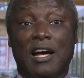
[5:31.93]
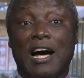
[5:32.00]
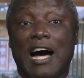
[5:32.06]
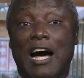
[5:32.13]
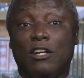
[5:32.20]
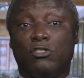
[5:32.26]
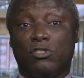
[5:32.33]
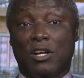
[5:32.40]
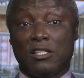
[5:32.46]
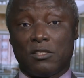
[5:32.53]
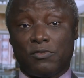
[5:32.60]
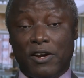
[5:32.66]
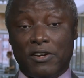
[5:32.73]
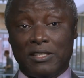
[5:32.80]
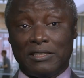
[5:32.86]
are
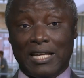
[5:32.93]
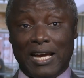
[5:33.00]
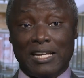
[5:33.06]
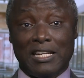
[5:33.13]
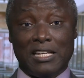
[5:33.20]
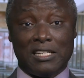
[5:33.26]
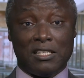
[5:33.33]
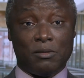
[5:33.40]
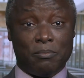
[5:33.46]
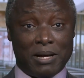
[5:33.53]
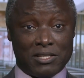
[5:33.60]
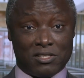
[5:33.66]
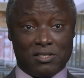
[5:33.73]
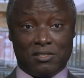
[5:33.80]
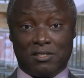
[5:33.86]
transferring tiny little
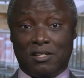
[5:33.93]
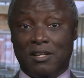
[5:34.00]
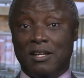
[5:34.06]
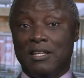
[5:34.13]
muscles,